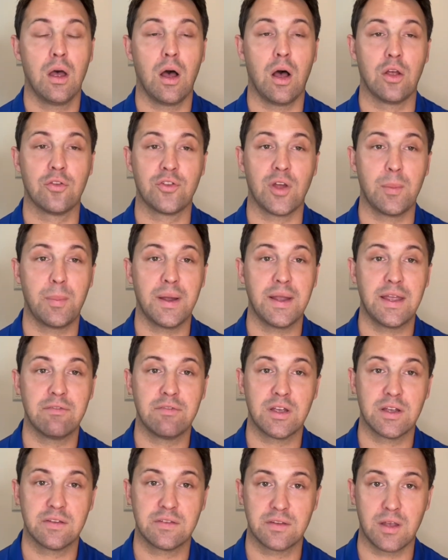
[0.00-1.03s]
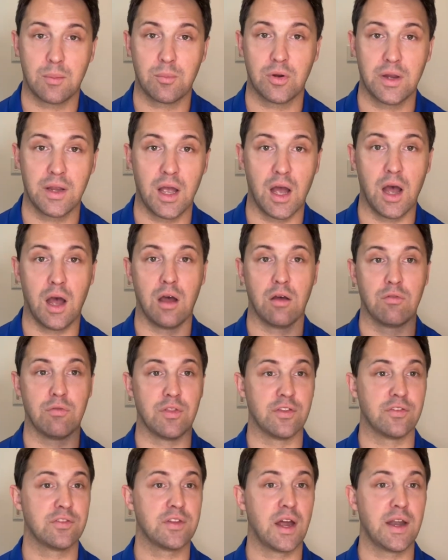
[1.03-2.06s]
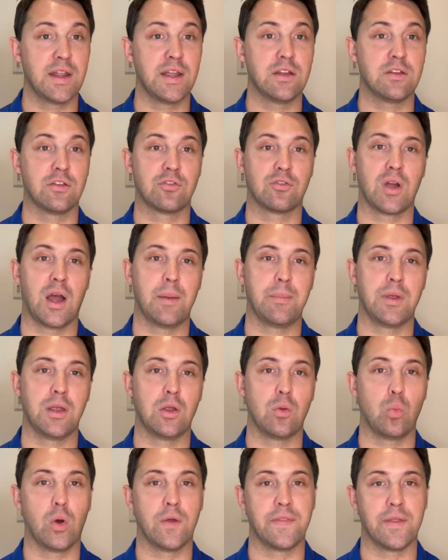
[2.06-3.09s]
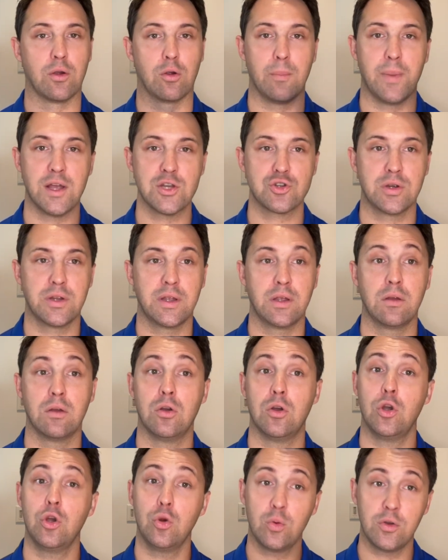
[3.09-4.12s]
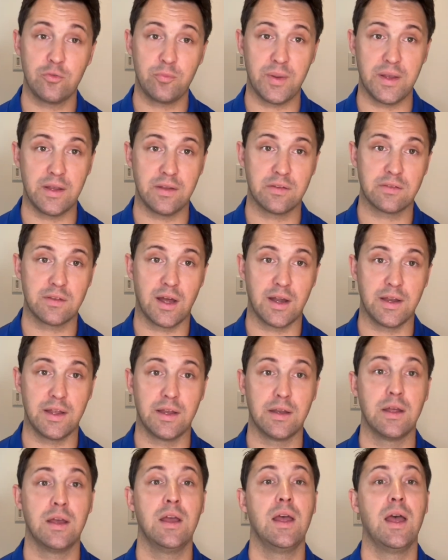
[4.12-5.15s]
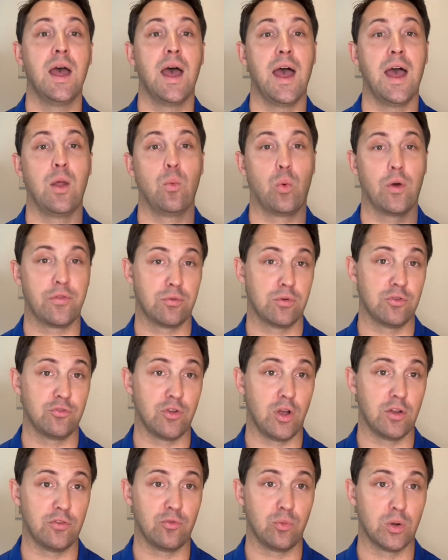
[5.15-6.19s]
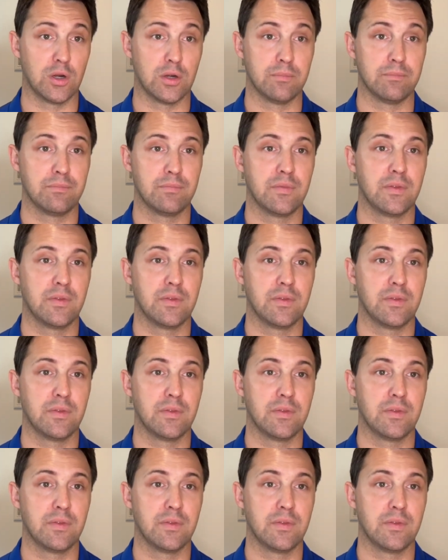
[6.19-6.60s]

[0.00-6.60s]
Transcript: I'll start by giving a summary of the study, describing what they were measuring, who was being studied, and what the results were.